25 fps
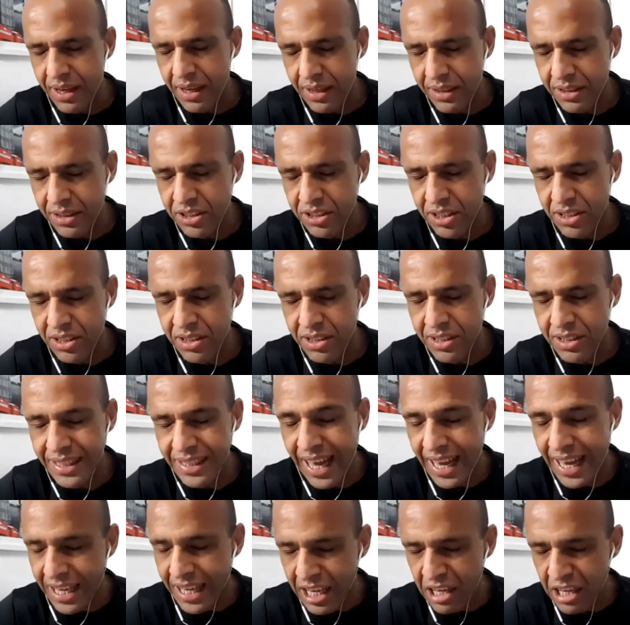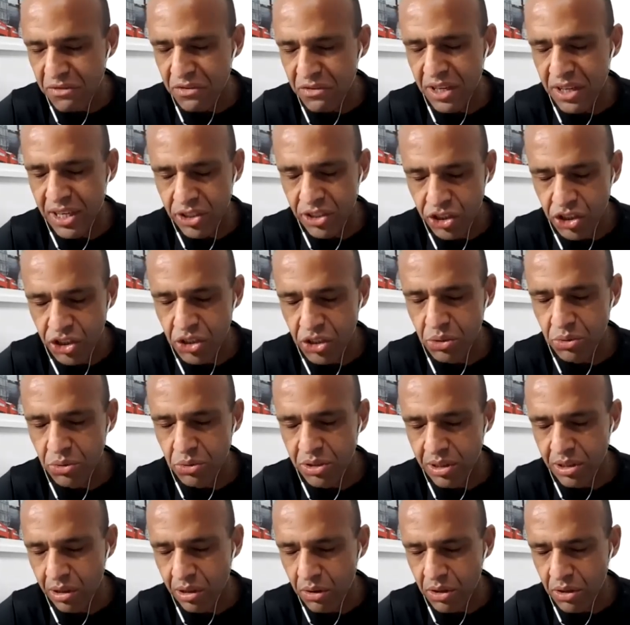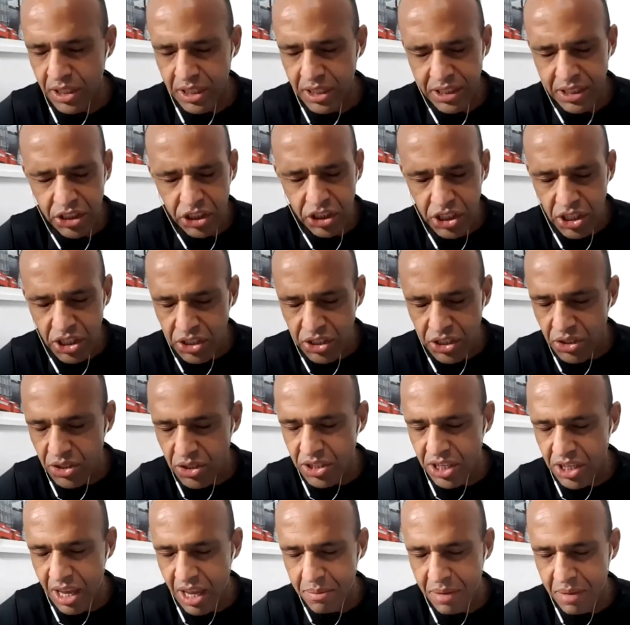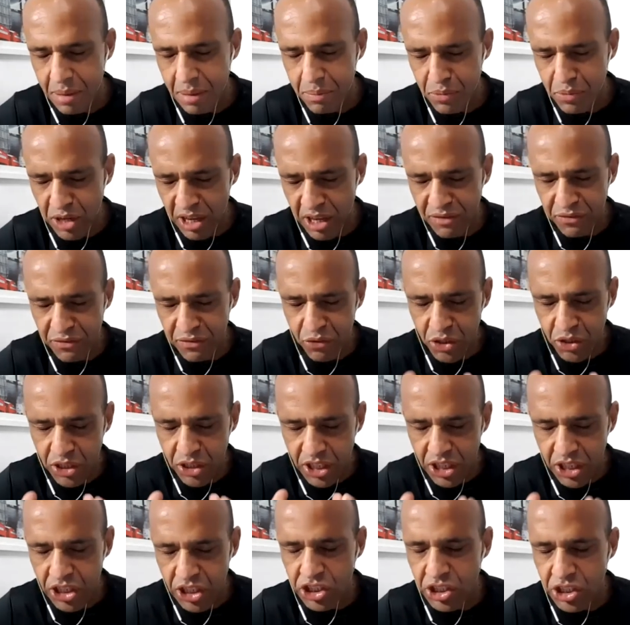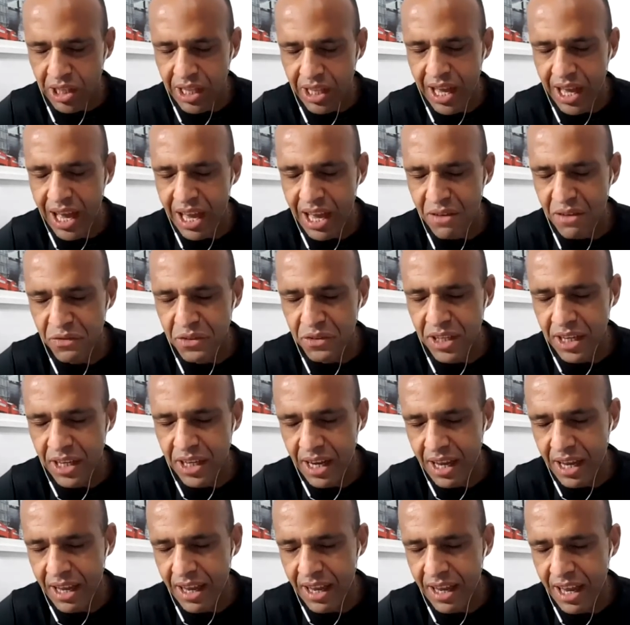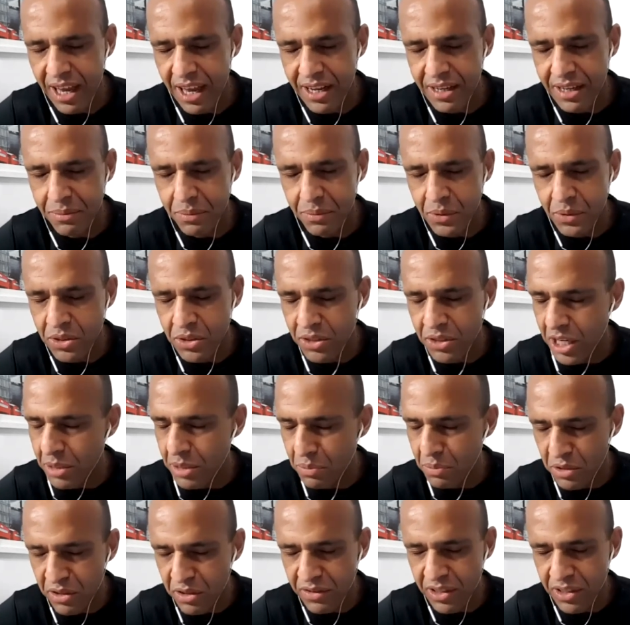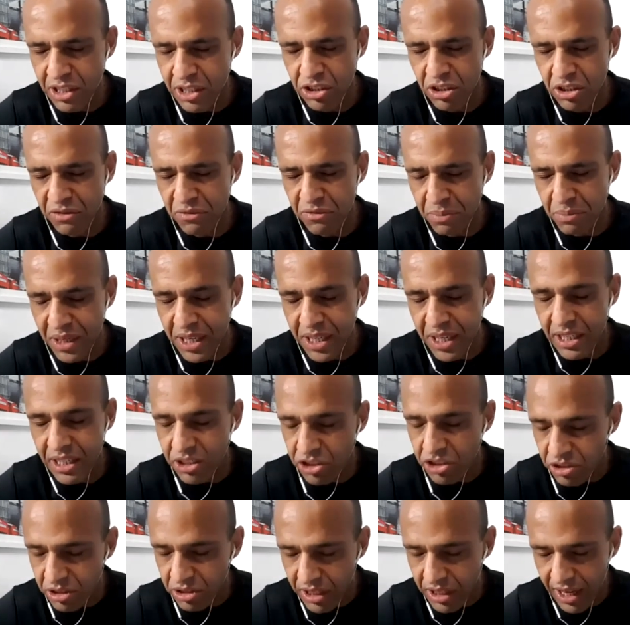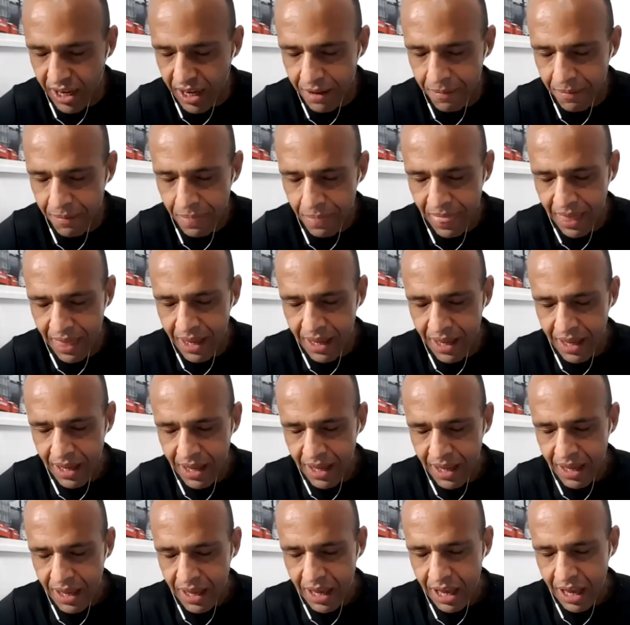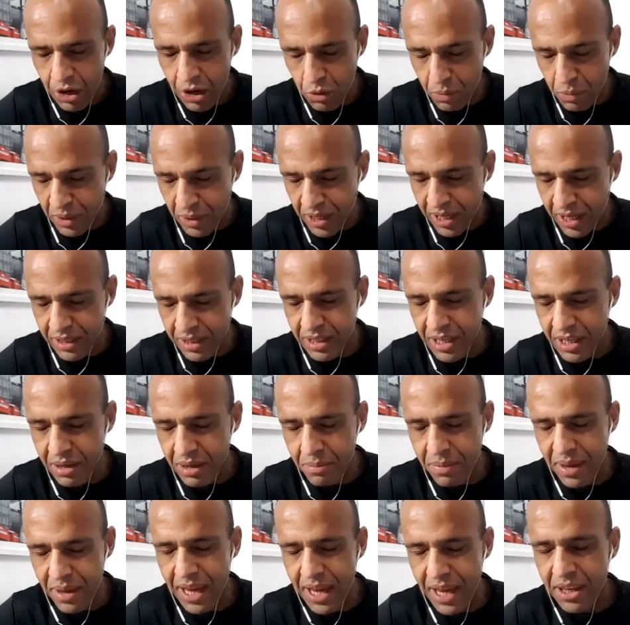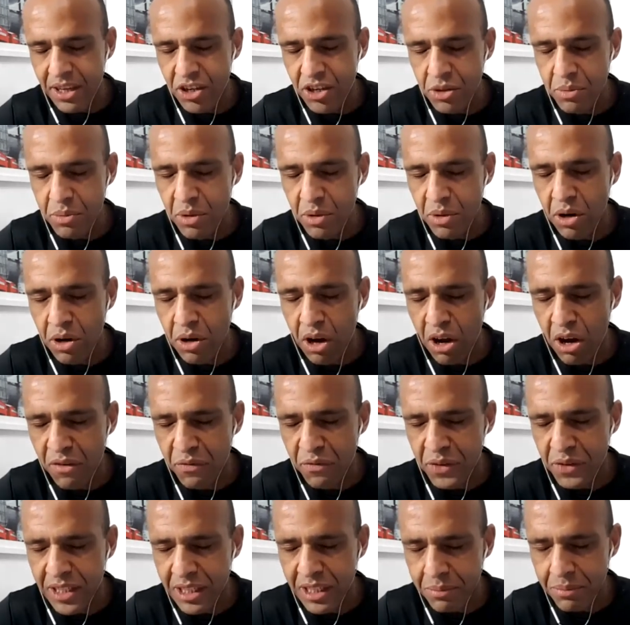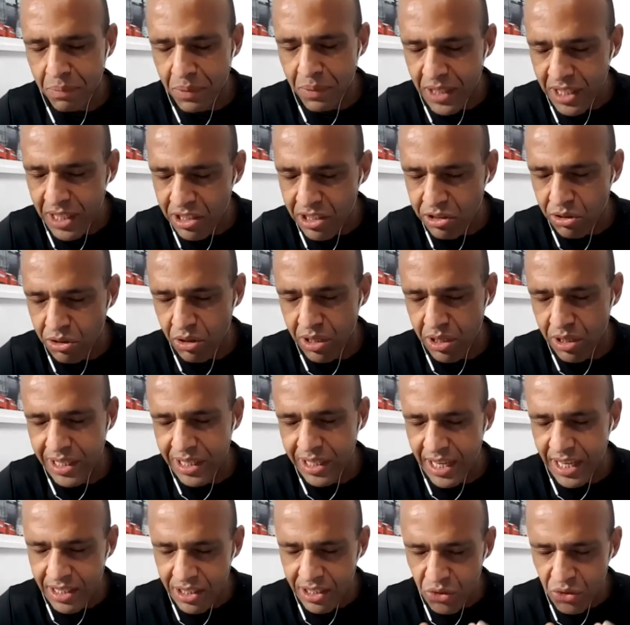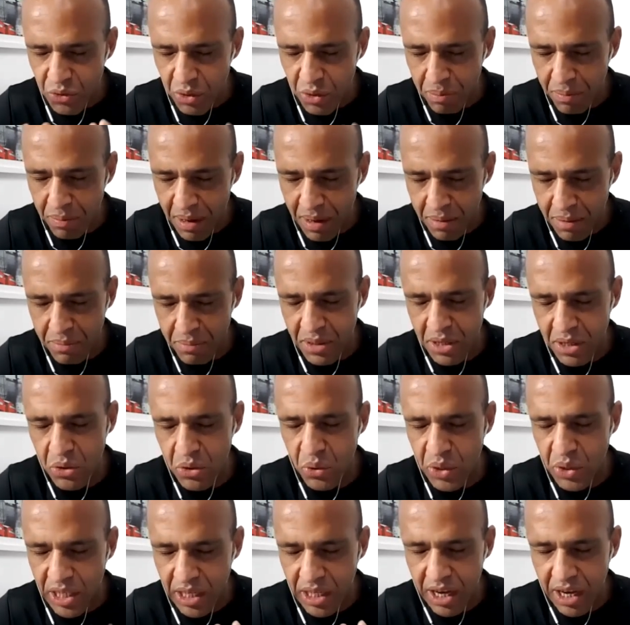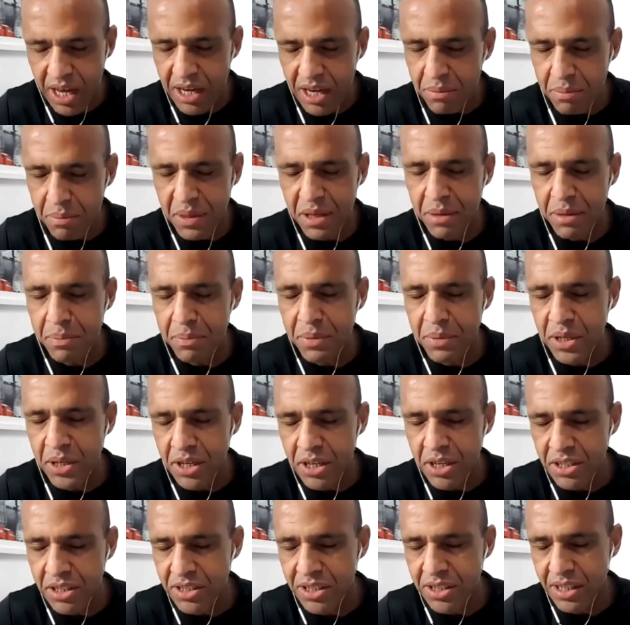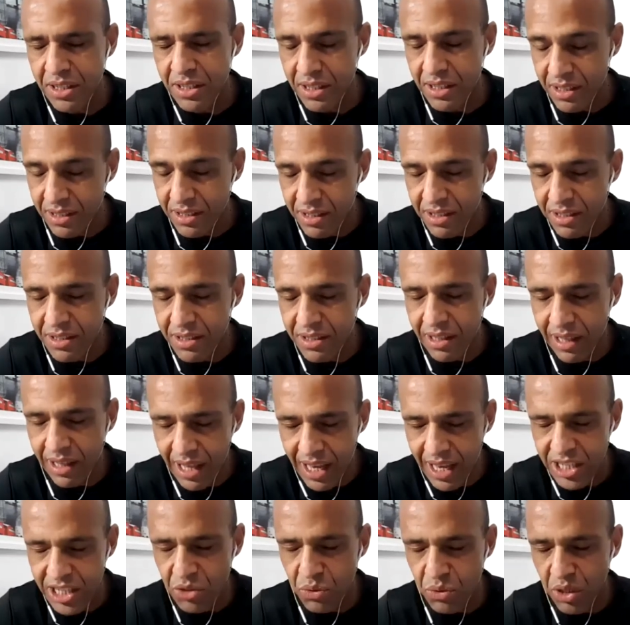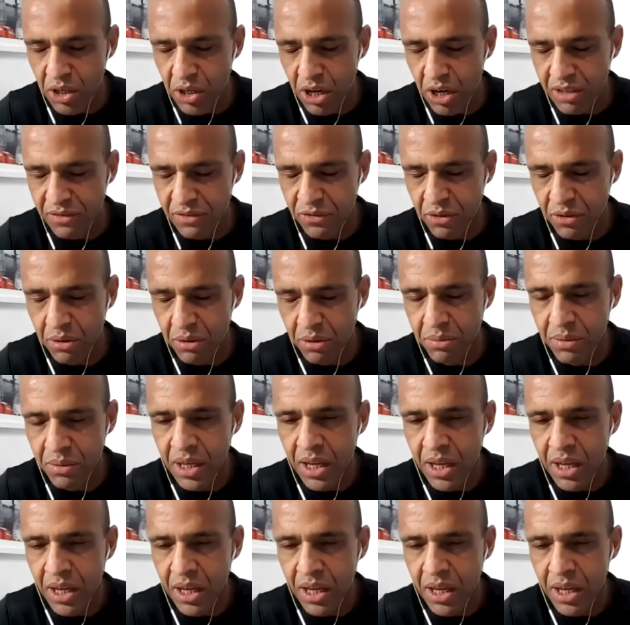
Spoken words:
just naive as children, Lord. In Jesus' name, I pray for each life that I had a great privilege of meeting today. I hope I can come back here more often. And please, Lord, let us remember, we got to be birds. And this is the last we got from